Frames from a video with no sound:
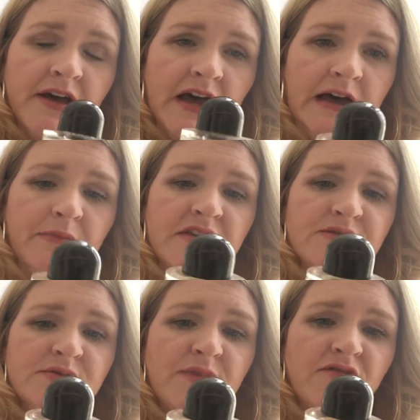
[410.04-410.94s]
Um,
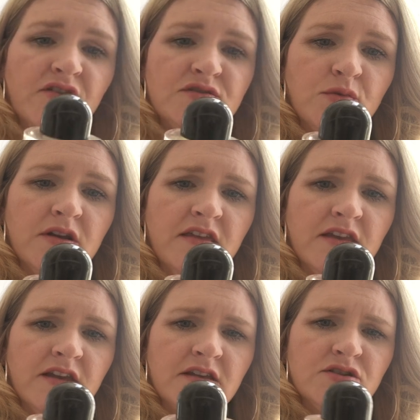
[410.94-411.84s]
this was my first one, I
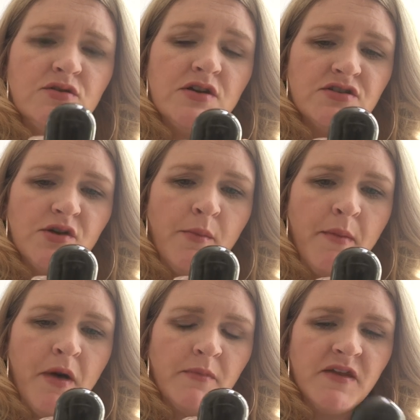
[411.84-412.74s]
think two years ago, my
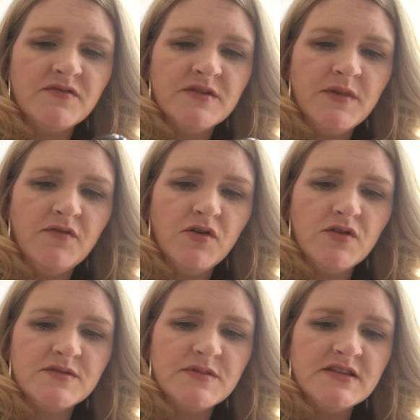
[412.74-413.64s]
mom gifted me for
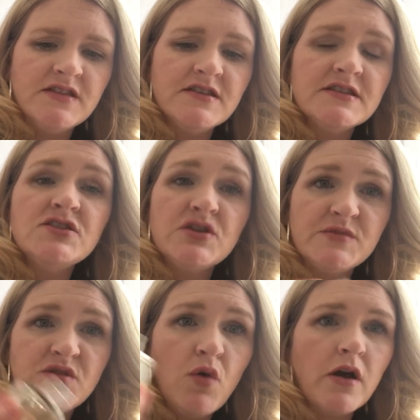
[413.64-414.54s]
Christmas. And this is
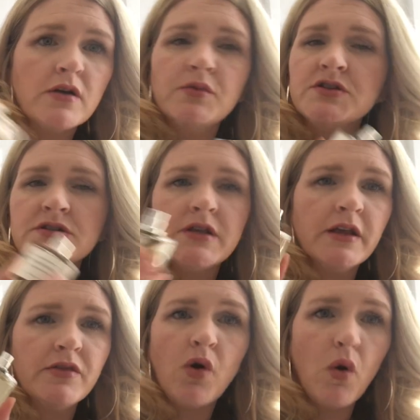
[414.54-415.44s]
Gypsy Water, which is
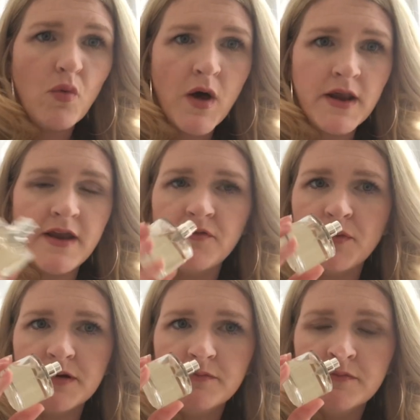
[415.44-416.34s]
like the cult one
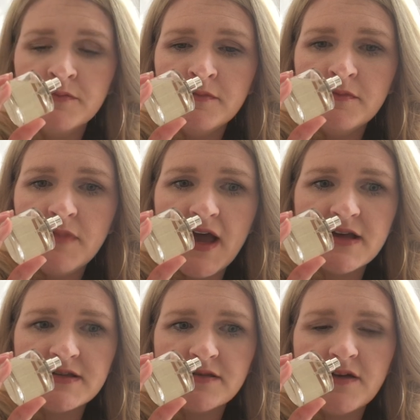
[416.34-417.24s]
everyone
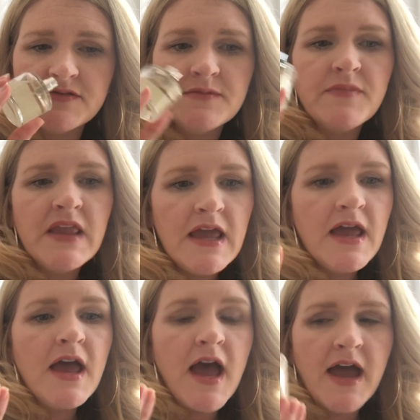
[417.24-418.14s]
has and loves.
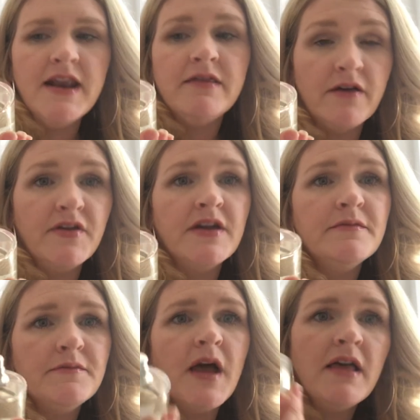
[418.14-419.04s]
And I love it.
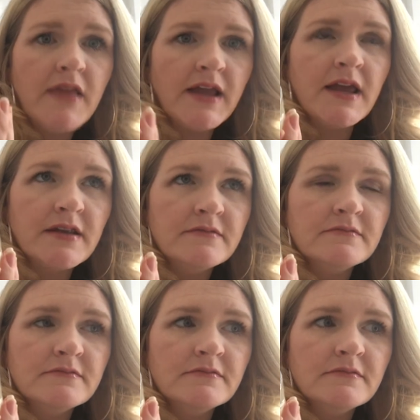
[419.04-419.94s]
I like it.
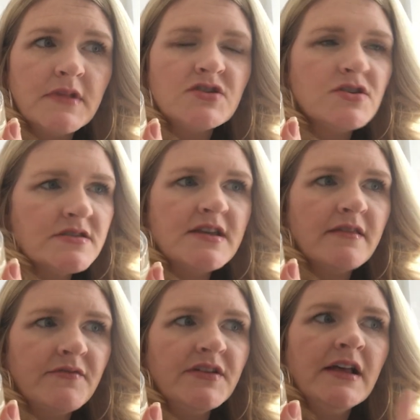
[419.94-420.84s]
I shouldn't say I
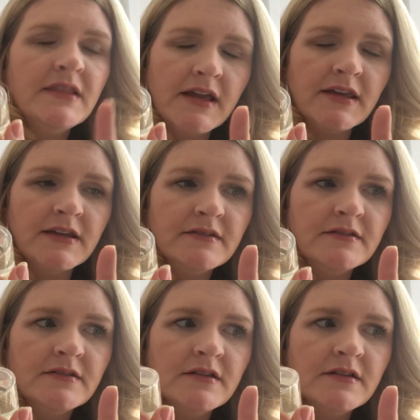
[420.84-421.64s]
love it. I like it.